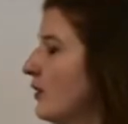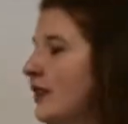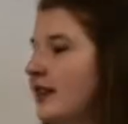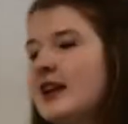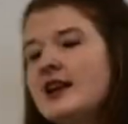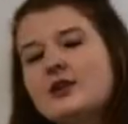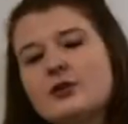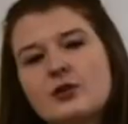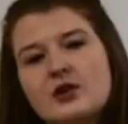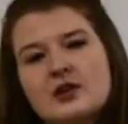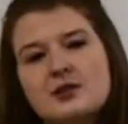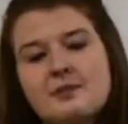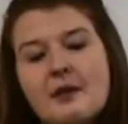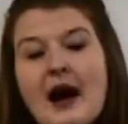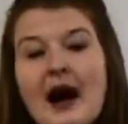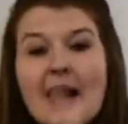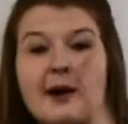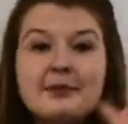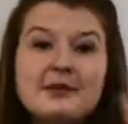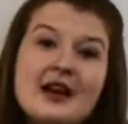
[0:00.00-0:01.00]
these words
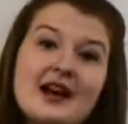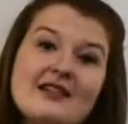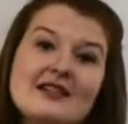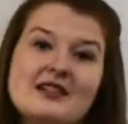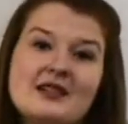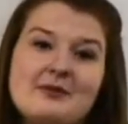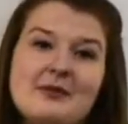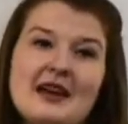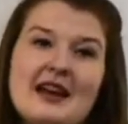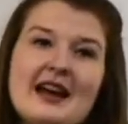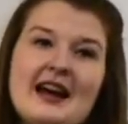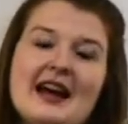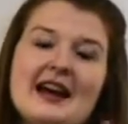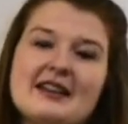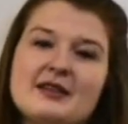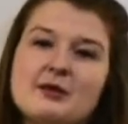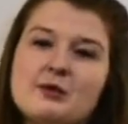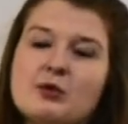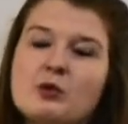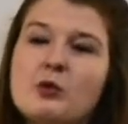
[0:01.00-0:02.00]
popped out to me
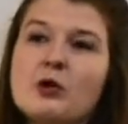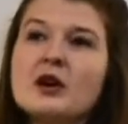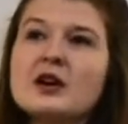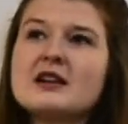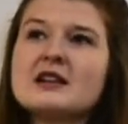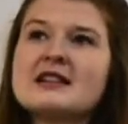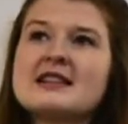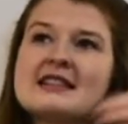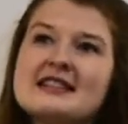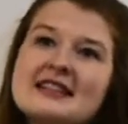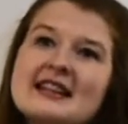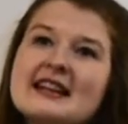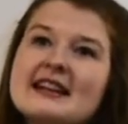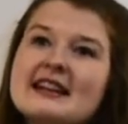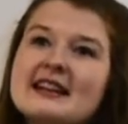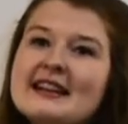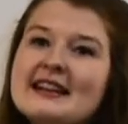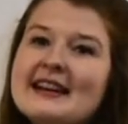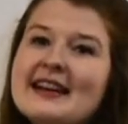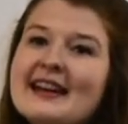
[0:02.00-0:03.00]
as words
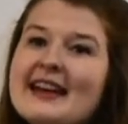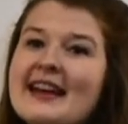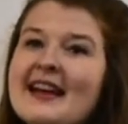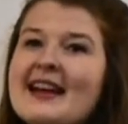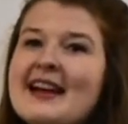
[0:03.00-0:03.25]
signaling